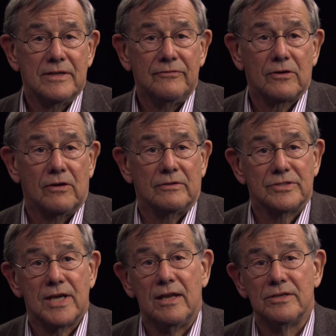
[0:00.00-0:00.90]
difficult
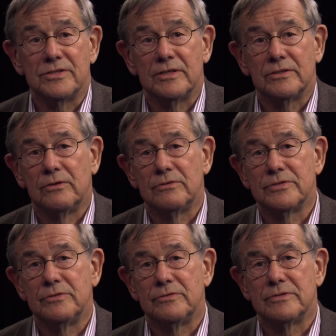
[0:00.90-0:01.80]
and challenging to
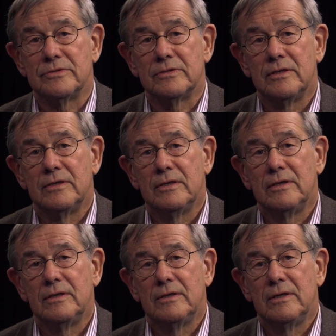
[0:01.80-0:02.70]
hold students
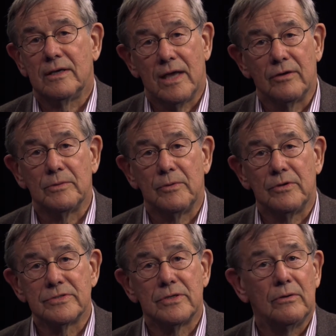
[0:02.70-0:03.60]

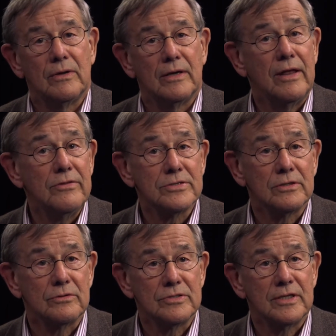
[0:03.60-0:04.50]
accountable. So another
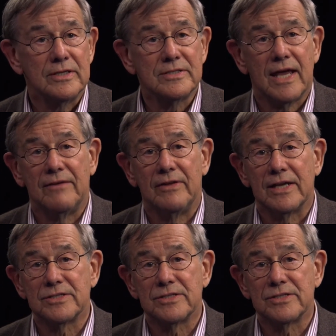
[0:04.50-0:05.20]
solution is to have an